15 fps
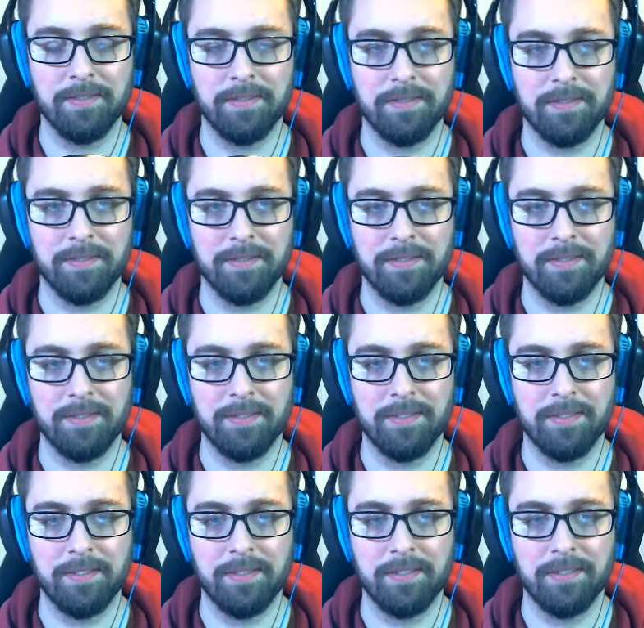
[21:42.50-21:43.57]

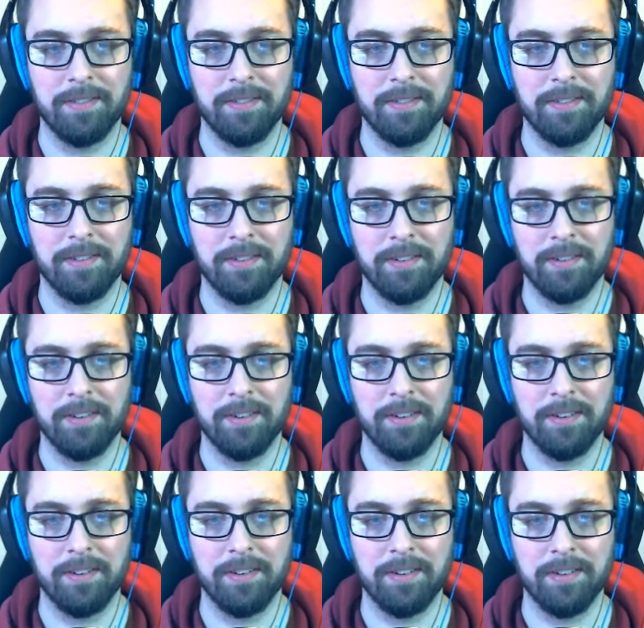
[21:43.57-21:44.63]

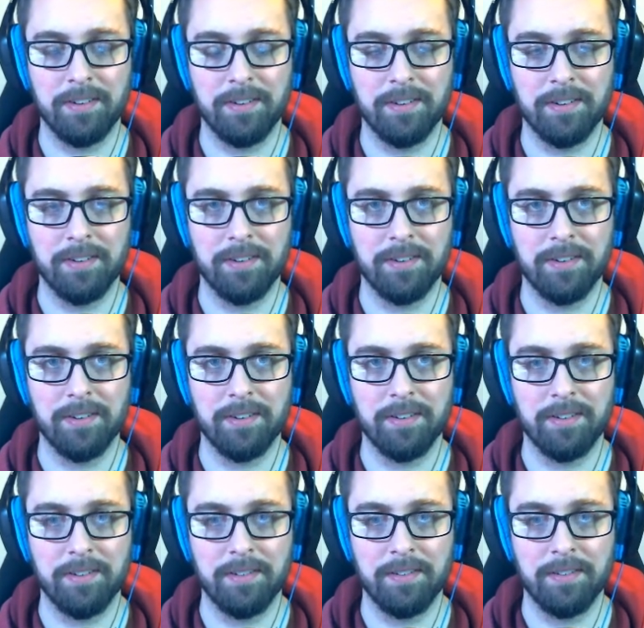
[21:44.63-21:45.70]

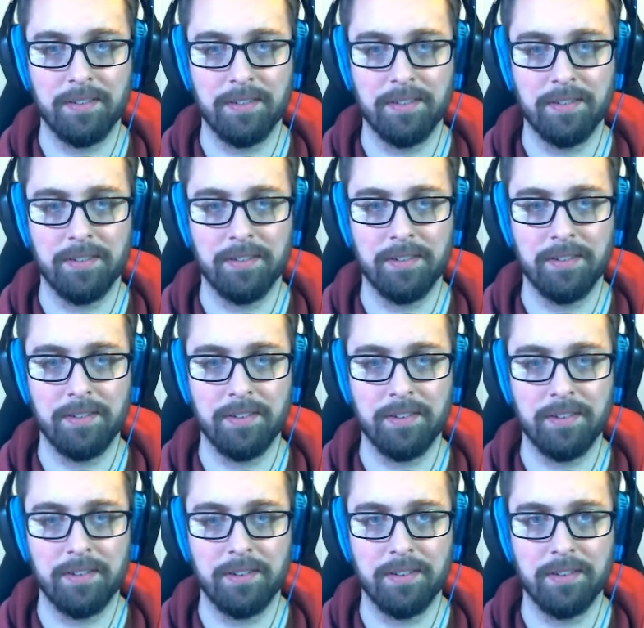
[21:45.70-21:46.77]

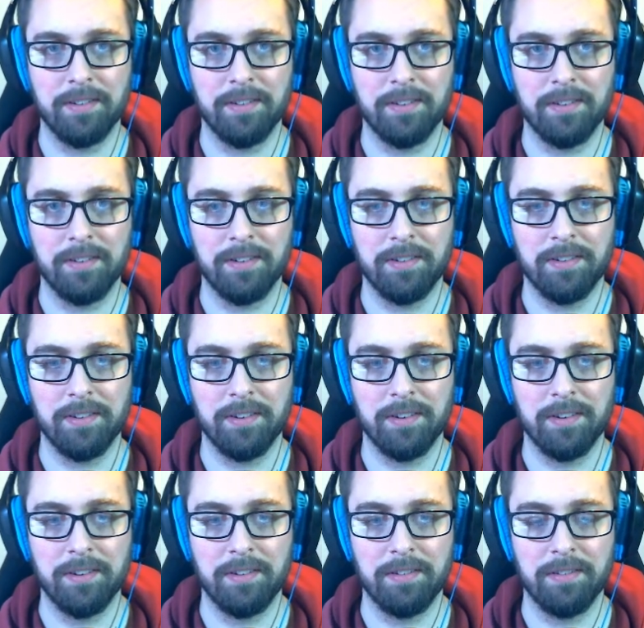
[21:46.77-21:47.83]
[no speech]